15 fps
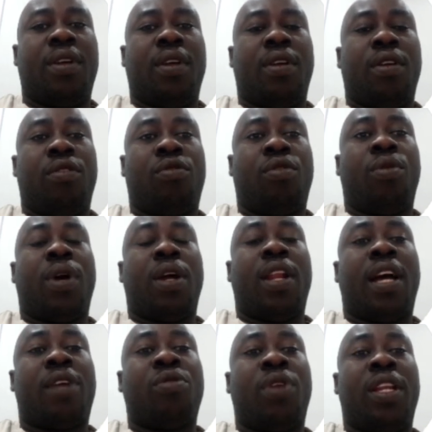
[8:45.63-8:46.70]
So you can
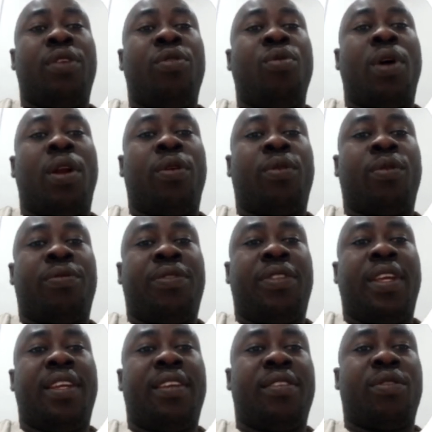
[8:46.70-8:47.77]
actually do a lot of
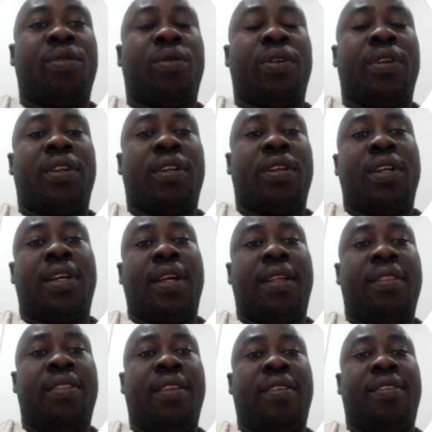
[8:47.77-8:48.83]
things on
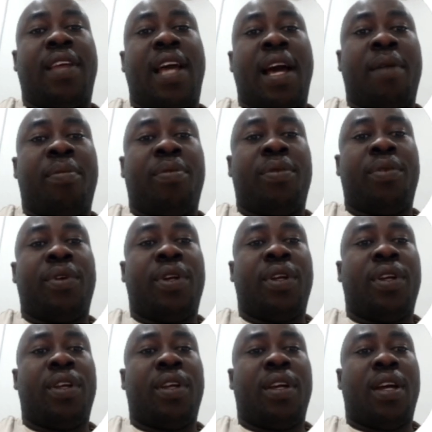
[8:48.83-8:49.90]
this app.
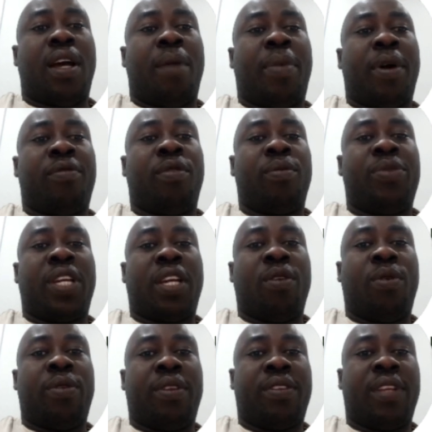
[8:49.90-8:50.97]
Apart from checking
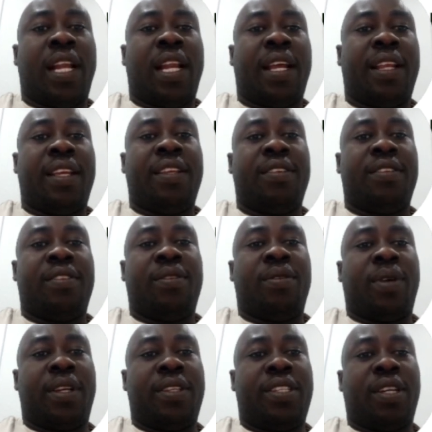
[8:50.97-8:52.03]
on the salaries, you
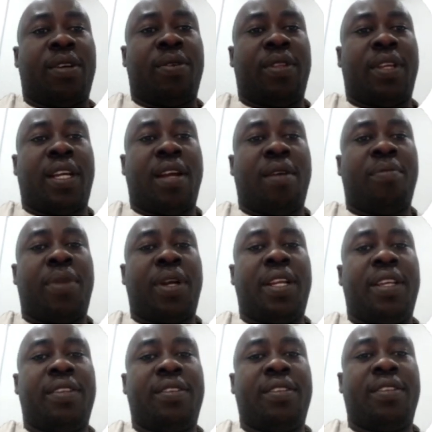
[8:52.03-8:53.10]
can check on the
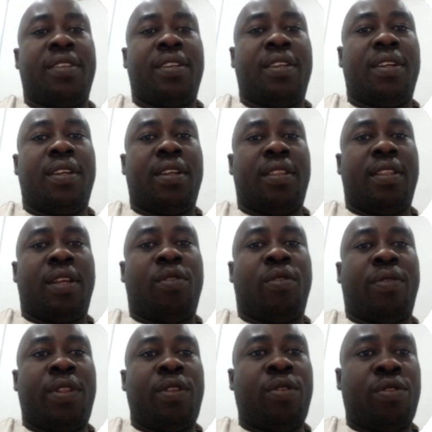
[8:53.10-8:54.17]
companies that
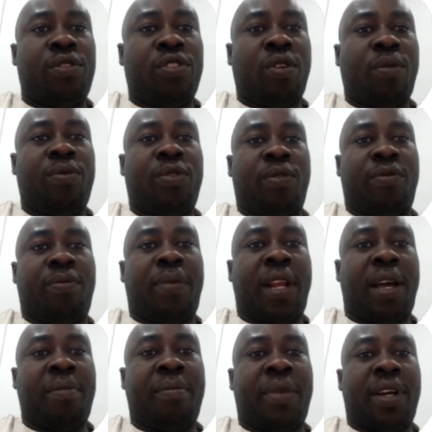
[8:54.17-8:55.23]
offer those jobs of
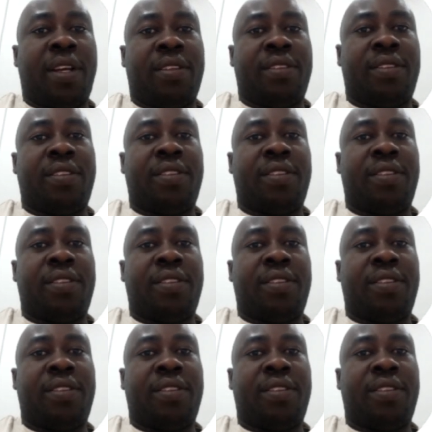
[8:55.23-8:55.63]
plumbers,